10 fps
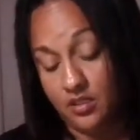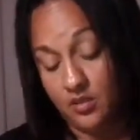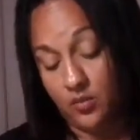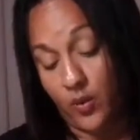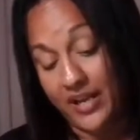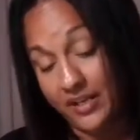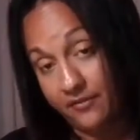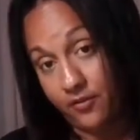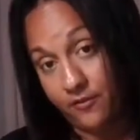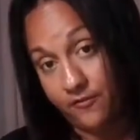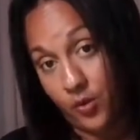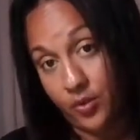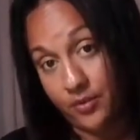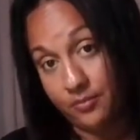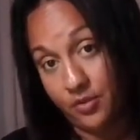Waiting for
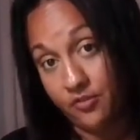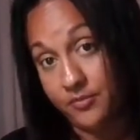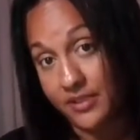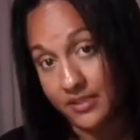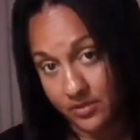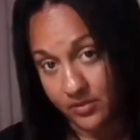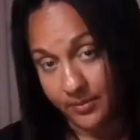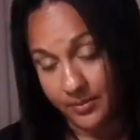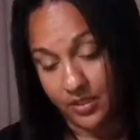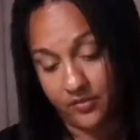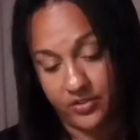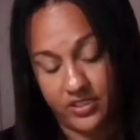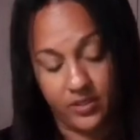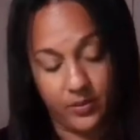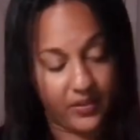forward movement. Do let me know if you're
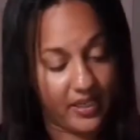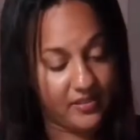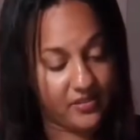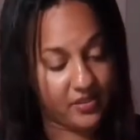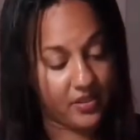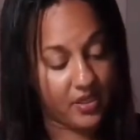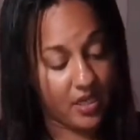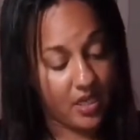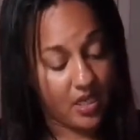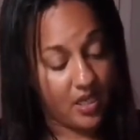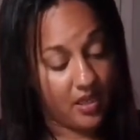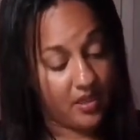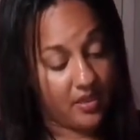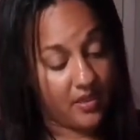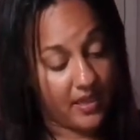dealing with Cancer.
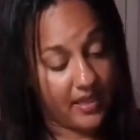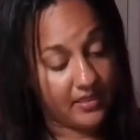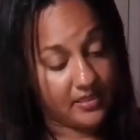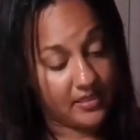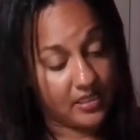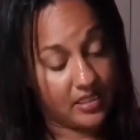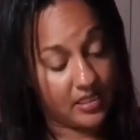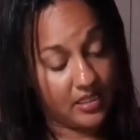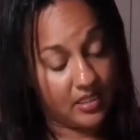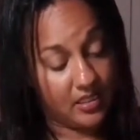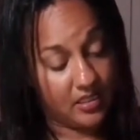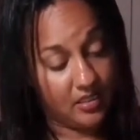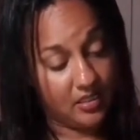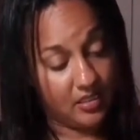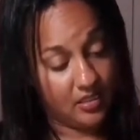That
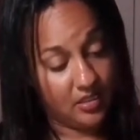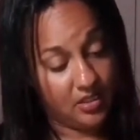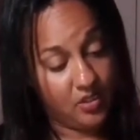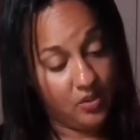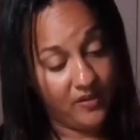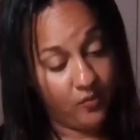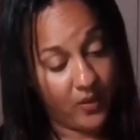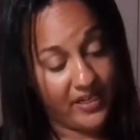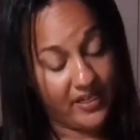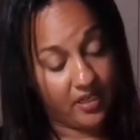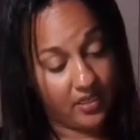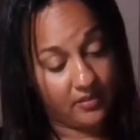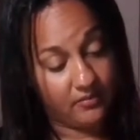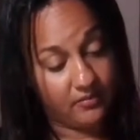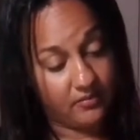you have waited
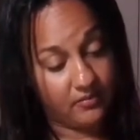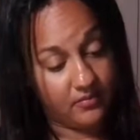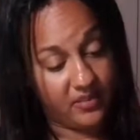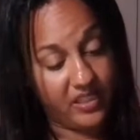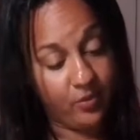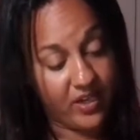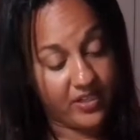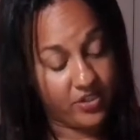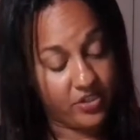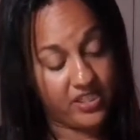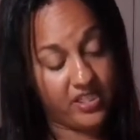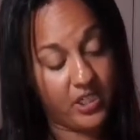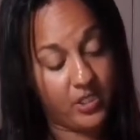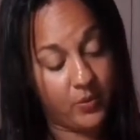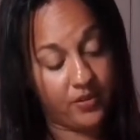on. Libra energy
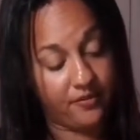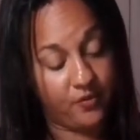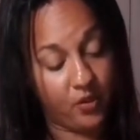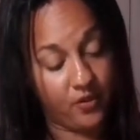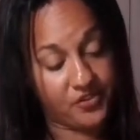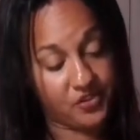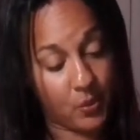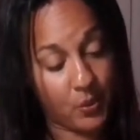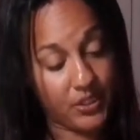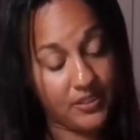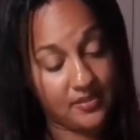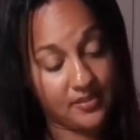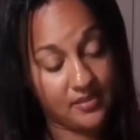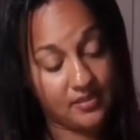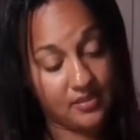here with the Four of Swords.